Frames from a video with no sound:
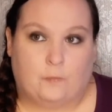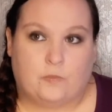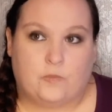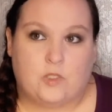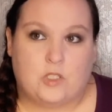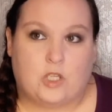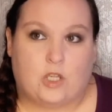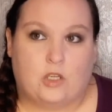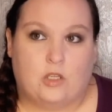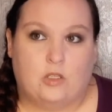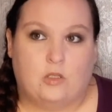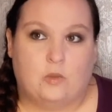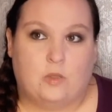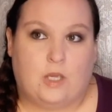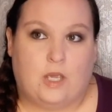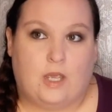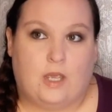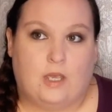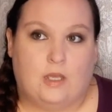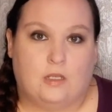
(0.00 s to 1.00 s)
So you
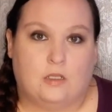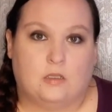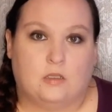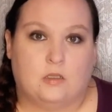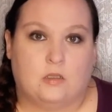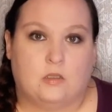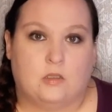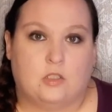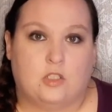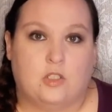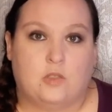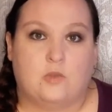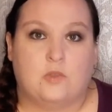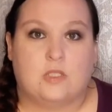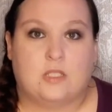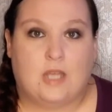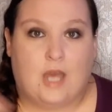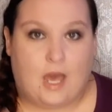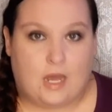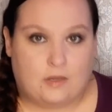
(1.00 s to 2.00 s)
can use
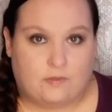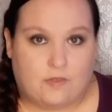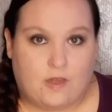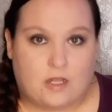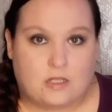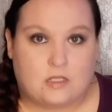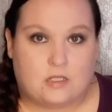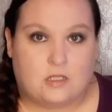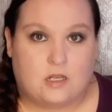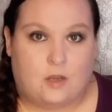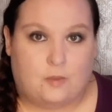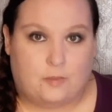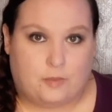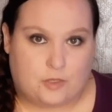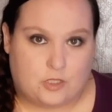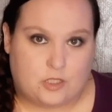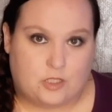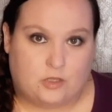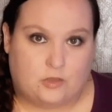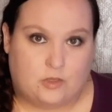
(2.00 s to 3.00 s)
that if that's an
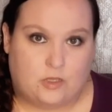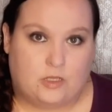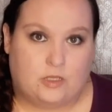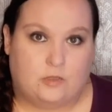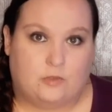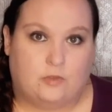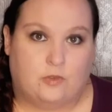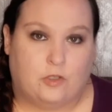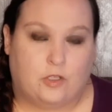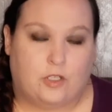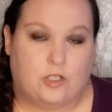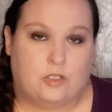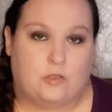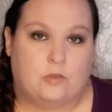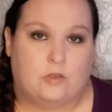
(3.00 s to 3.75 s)
opportunity for you.